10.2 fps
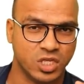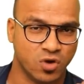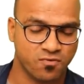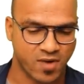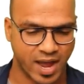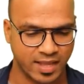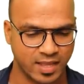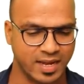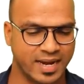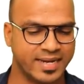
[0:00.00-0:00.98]
your file,
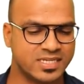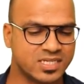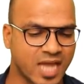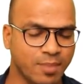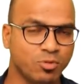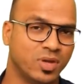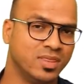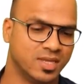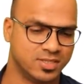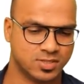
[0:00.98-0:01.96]
it's time to
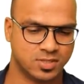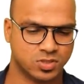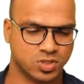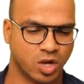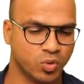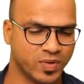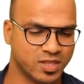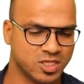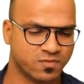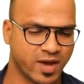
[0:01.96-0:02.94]
run this. So how do we run
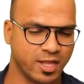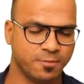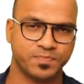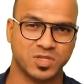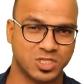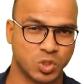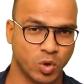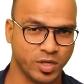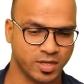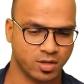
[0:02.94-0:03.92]
this file? Just
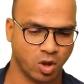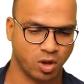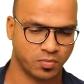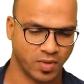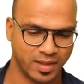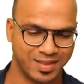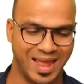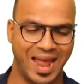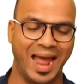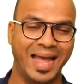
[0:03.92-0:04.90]
go here on run
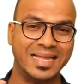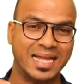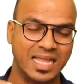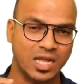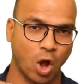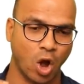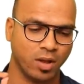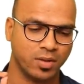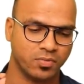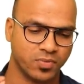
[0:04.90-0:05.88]
and click
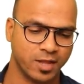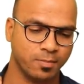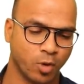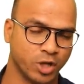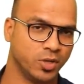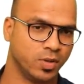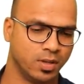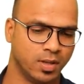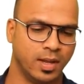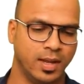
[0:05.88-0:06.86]
on run
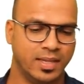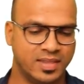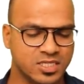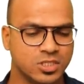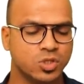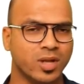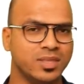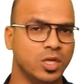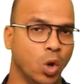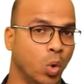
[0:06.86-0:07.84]
module. This is
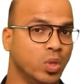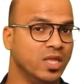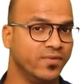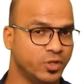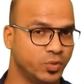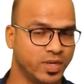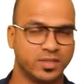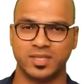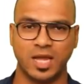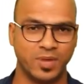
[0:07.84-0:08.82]
not the only way to do
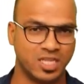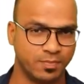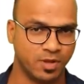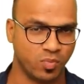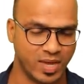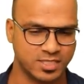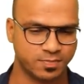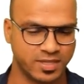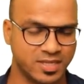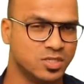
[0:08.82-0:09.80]
it. There are multiple ways,
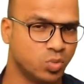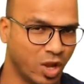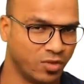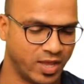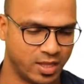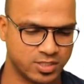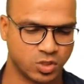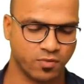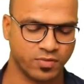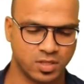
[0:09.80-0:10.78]
but this is one way. Let's
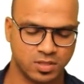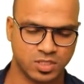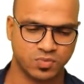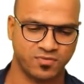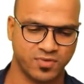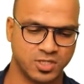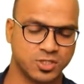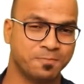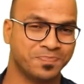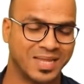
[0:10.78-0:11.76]
go with this way
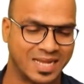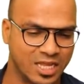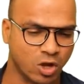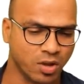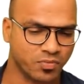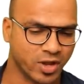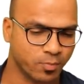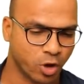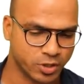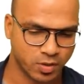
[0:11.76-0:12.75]
first. Click on run
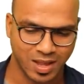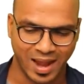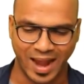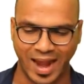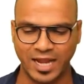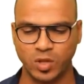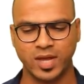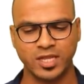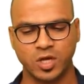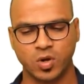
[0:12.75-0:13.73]
module and
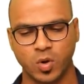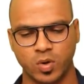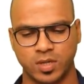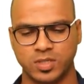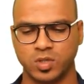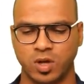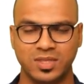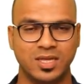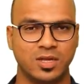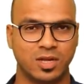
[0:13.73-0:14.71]
look at your code. So on
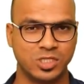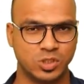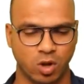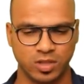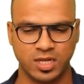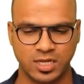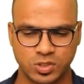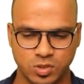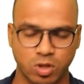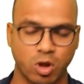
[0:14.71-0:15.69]
the
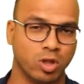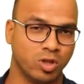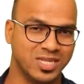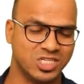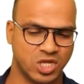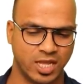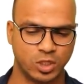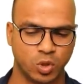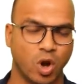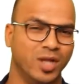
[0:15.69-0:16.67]
console or on this shell,
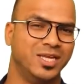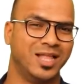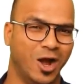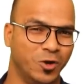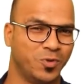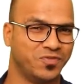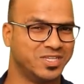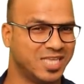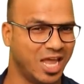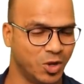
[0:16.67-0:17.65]
you got here output, which
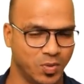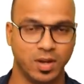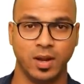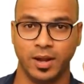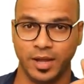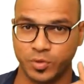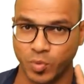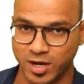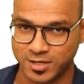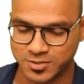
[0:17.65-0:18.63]
is hello. It
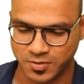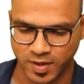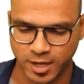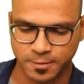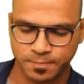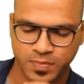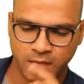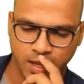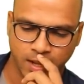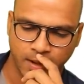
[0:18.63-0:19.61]
works, right?
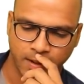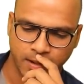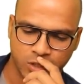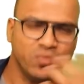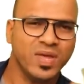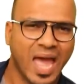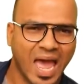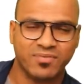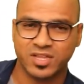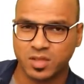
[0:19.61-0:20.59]
Do we
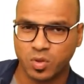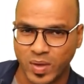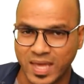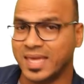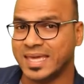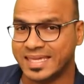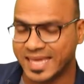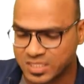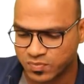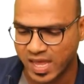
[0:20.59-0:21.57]
have another way?
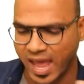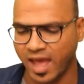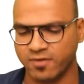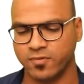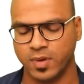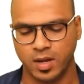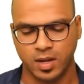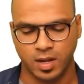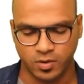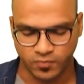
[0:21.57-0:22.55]
Yes, we have.
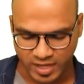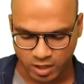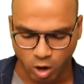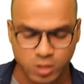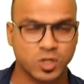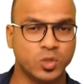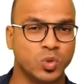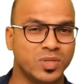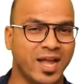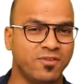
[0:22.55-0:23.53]
We can also
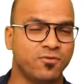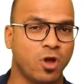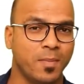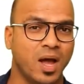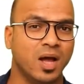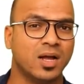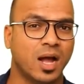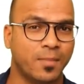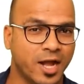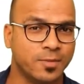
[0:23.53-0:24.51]
do that from a
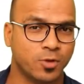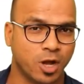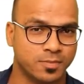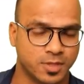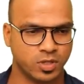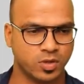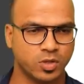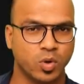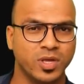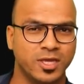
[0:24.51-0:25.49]
command prompt. You
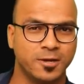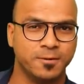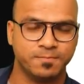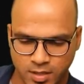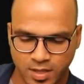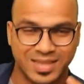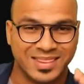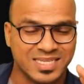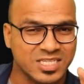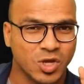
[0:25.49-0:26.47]
can go here.
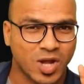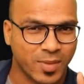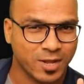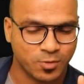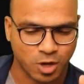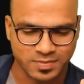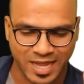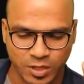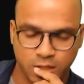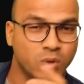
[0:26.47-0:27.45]
This is your command prompt,
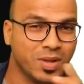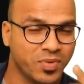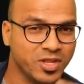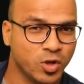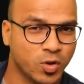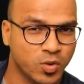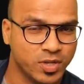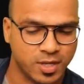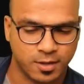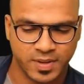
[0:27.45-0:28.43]
and you can run your code
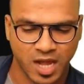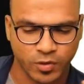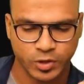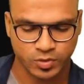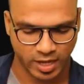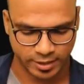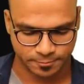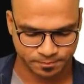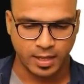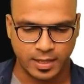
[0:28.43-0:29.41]
here. But how we do that?
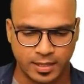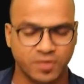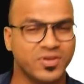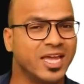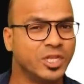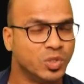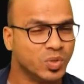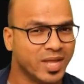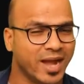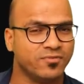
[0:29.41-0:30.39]
Now we can
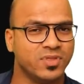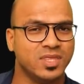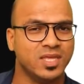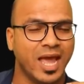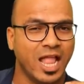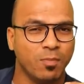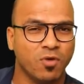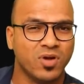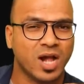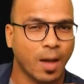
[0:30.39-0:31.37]
do that with the help
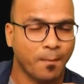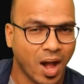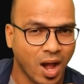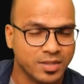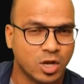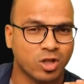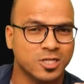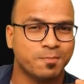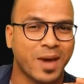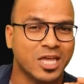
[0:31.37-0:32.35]
of a command called
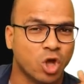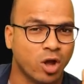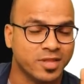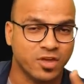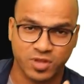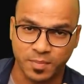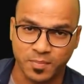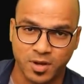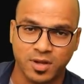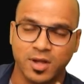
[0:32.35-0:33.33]
as Python. Now if you
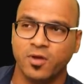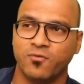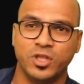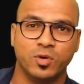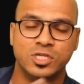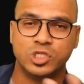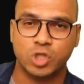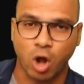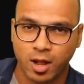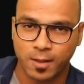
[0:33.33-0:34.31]
remember, when you
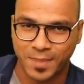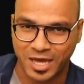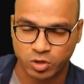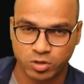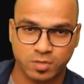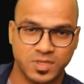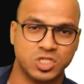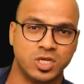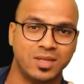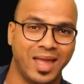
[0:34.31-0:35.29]
install Python on your
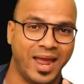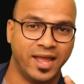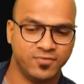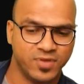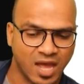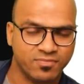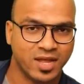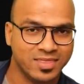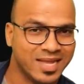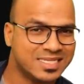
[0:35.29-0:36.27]
machine, and we have
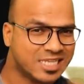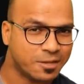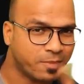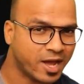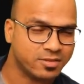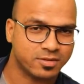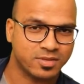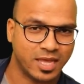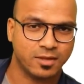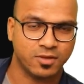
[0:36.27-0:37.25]
done that setpath
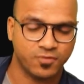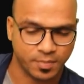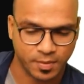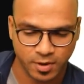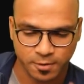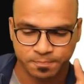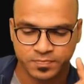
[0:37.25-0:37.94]
thing, if you remember,